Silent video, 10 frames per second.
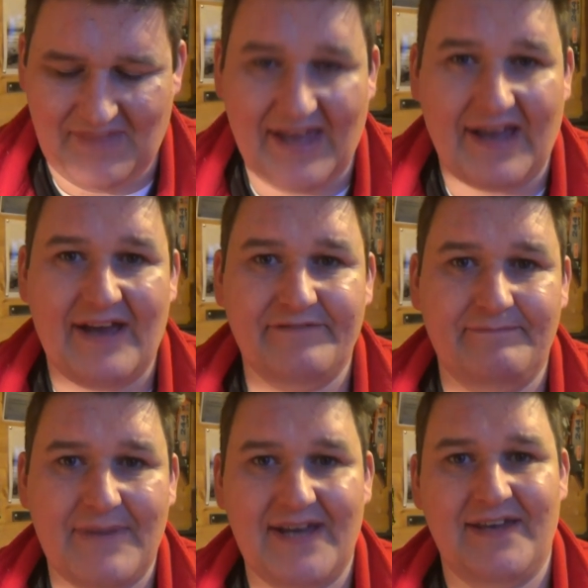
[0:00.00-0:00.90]
I have
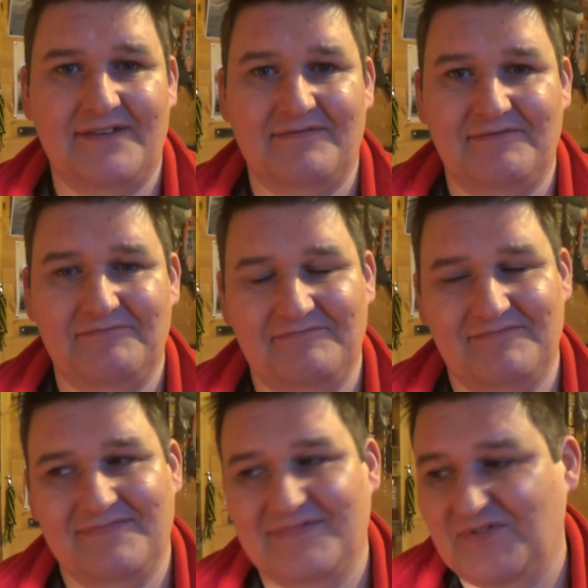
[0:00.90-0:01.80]
my
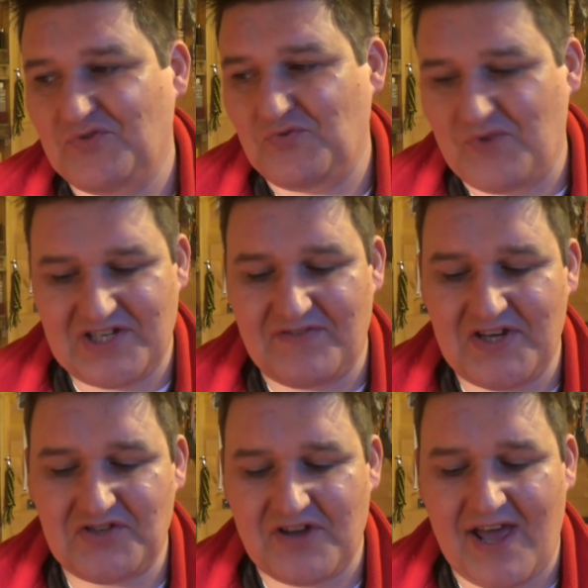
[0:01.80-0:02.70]

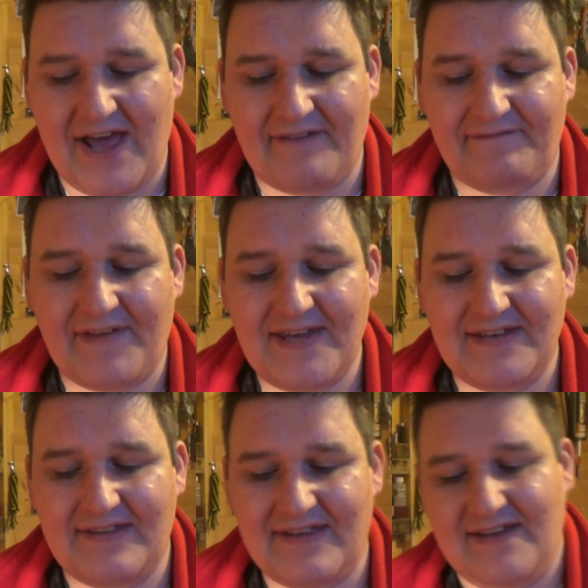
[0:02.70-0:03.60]
reservations. I
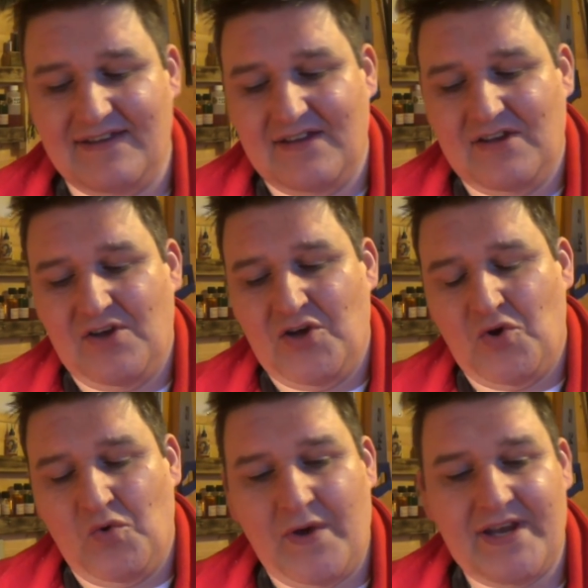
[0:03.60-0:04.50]
find that
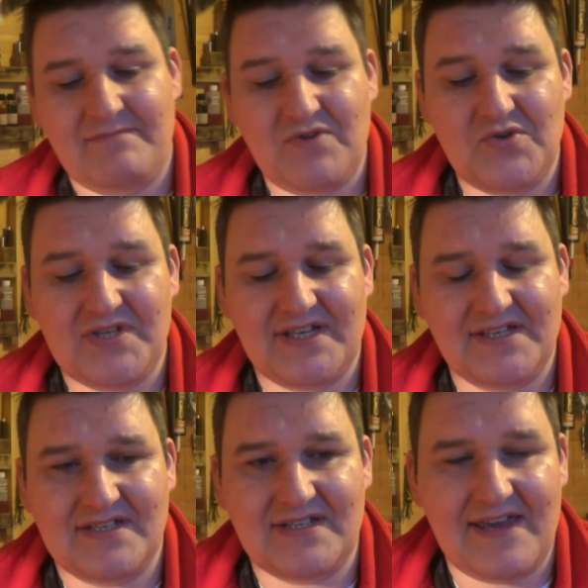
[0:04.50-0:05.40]
when I'm
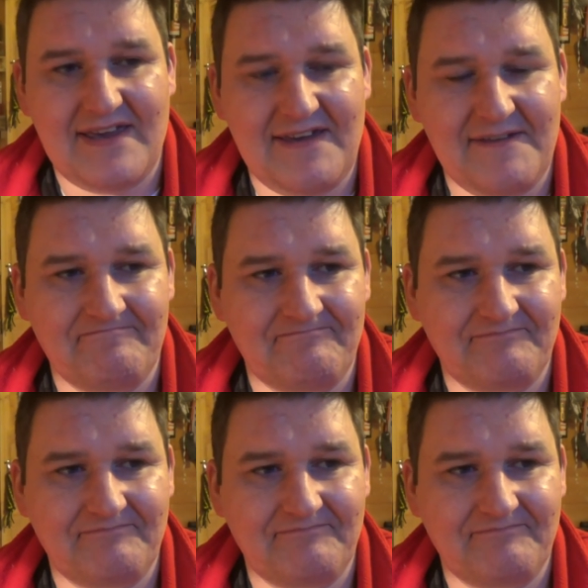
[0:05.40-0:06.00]
using, say,